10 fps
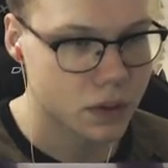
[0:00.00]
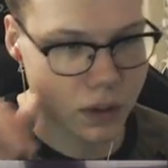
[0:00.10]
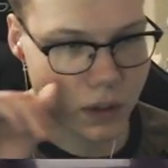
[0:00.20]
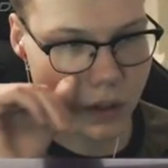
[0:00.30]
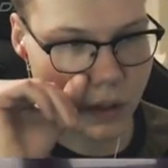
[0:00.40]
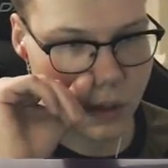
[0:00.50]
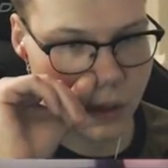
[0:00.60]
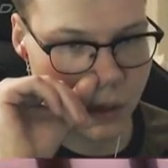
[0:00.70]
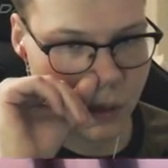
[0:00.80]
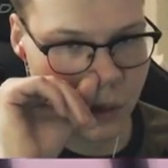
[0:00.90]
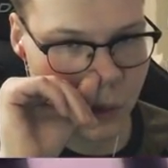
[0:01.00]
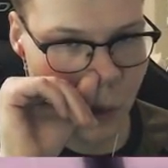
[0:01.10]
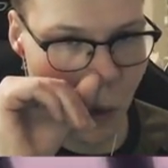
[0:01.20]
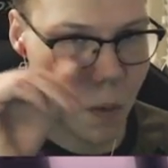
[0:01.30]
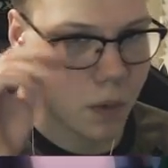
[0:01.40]
Hmm.
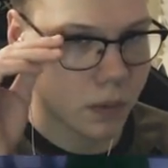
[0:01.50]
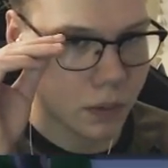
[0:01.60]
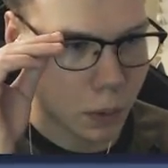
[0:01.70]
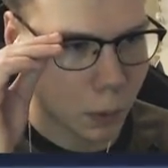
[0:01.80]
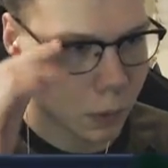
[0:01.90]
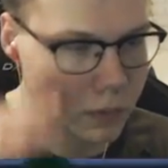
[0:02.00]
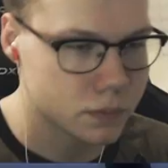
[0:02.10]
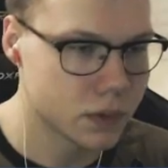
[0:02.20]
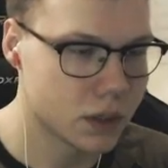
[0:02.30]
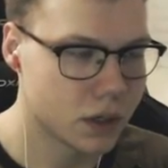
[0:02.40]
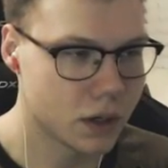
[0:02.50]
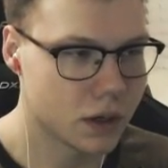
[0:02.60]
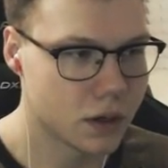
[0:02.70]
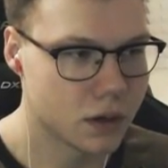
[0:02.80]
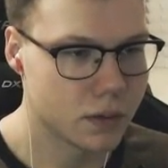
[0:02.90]
What's the plan? Maybe they're
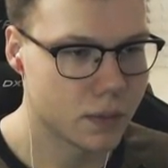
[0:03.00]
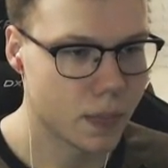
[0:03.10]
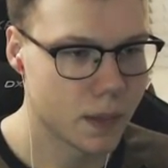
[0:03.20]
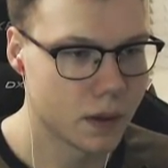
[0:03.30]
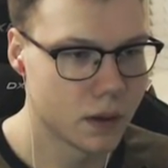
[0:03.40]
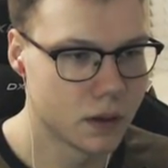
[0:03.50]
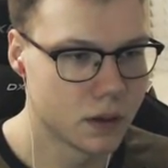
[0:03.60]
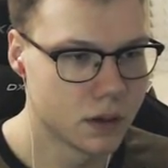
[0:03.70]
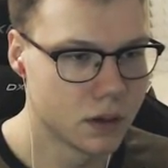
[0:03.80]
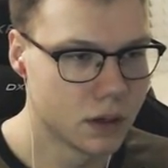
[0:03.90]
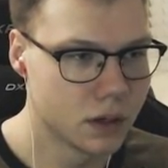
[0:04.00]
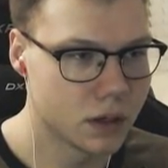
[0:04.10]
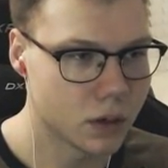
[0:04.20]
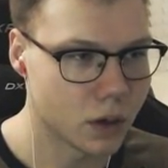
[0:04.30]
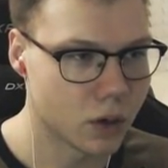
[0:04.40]
planning to uh, rob the bank,
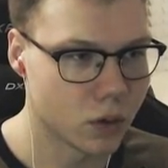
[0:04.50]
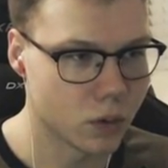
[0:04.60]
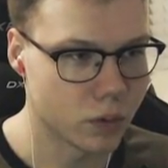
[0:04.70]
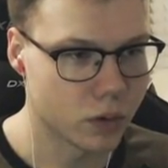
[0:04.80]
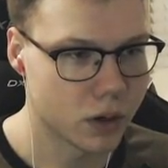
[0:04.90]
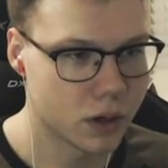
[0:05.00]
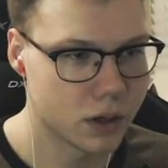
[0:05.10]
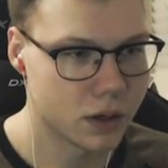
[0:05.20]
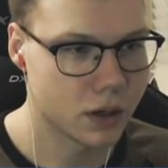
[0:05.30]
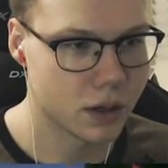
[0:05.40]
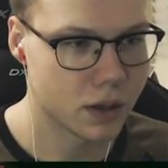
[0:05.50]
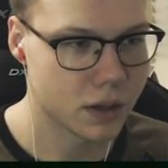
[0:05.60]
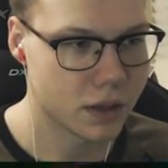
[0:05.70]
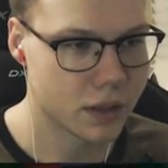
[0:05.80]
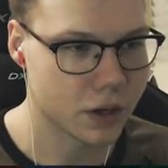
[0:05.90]
and they're all huddling oh. in there to... Uh,
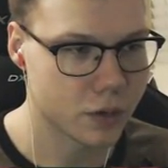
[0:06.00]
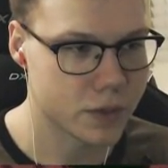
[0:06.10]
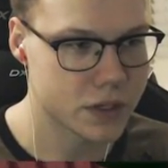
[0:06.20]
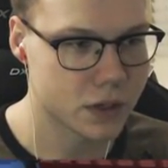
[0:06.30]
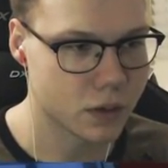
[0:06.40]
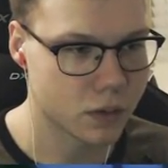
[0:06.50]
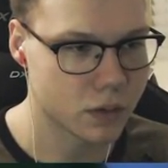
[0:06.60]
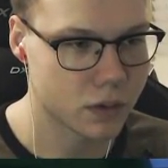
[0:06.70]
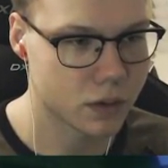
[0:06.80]
oh, that could criminal? be so.